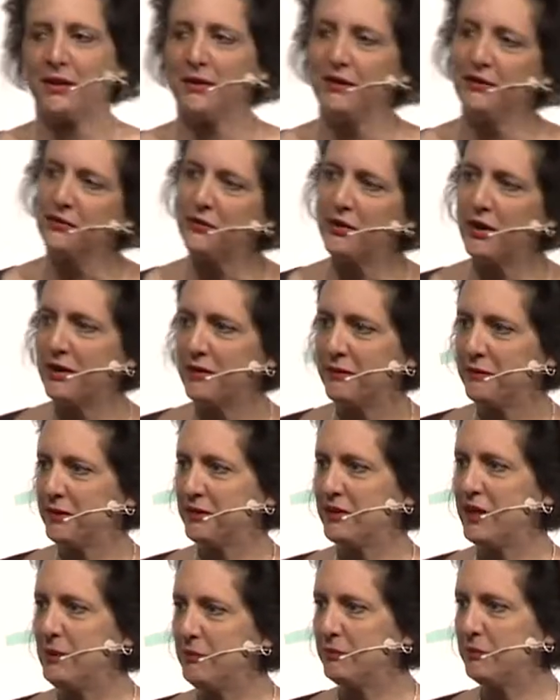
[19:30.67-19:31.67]
these are not
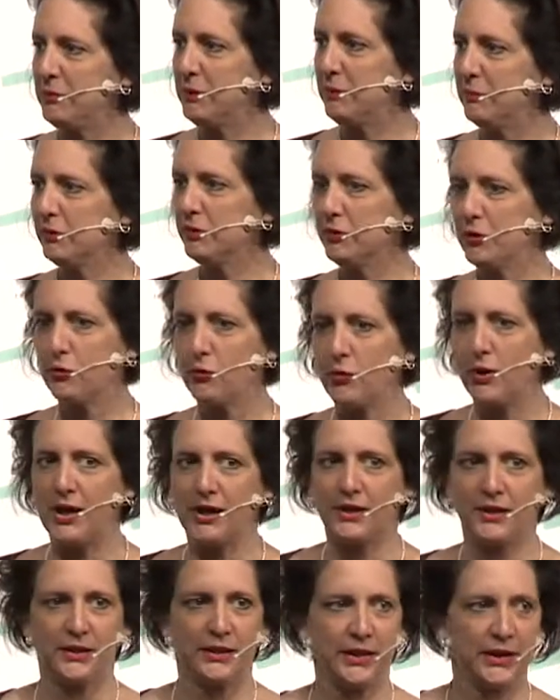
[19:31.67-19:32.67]
the types of people who are
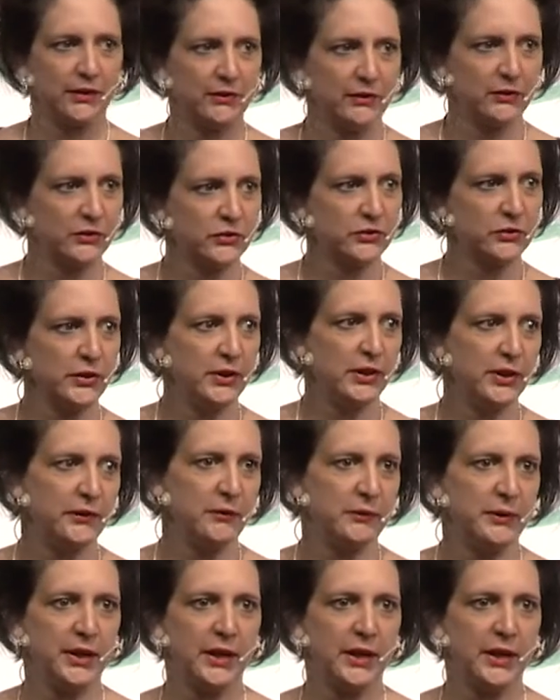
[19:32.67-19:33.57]
walking down the street.